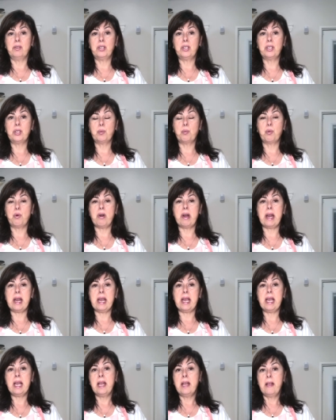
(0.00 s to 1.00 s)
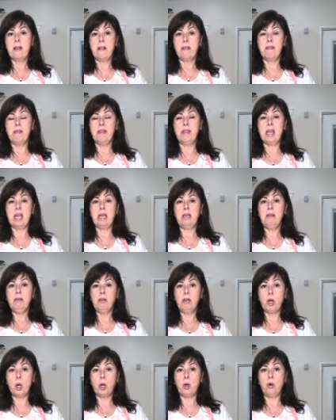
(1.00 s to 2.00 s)
spray then
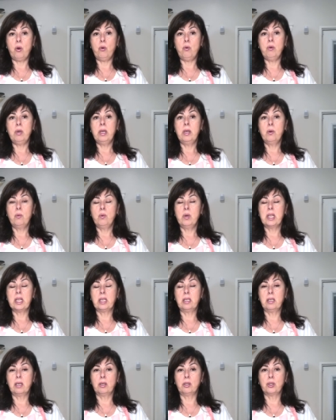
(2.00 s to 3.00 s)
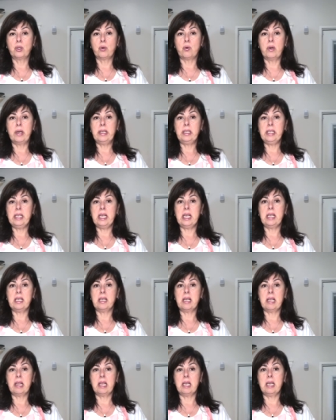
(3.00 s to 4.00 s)
go with a little toilet and
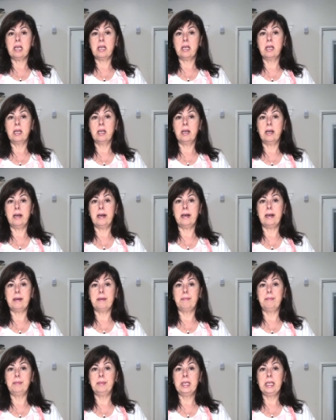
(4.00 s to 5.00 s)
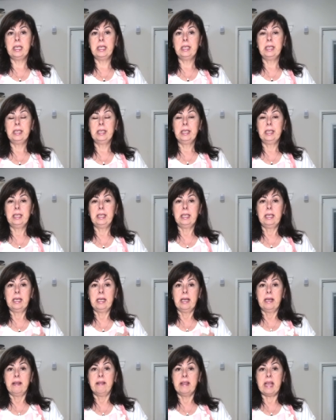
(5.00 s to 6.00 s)
I think um,
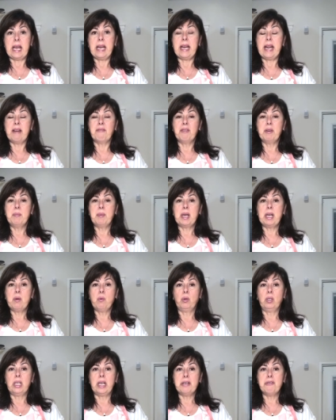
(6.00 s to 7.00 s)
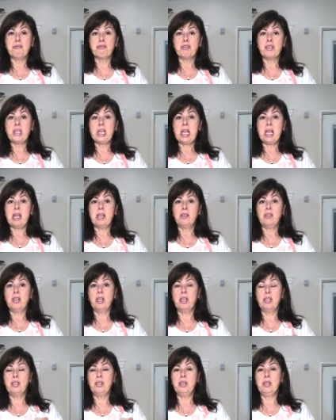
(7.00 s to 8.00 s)
that everybody will understand
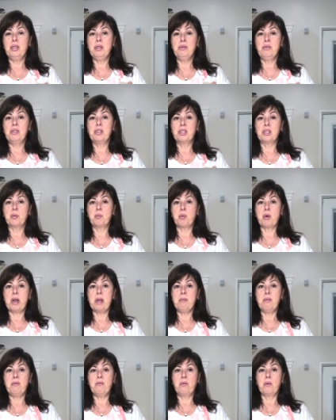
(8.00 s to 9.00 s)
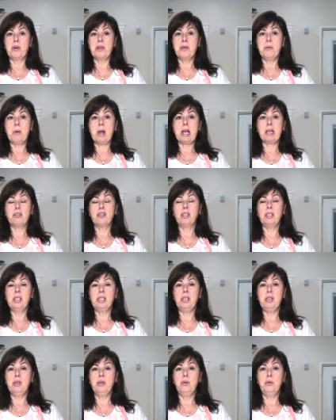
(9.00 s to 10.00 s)
to use the spray before you actually
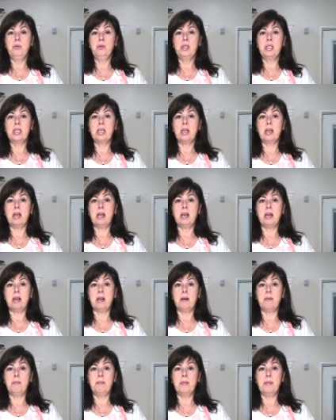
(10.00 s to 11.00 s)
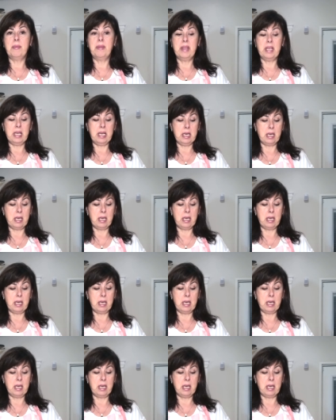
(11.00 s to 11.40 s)
use um, the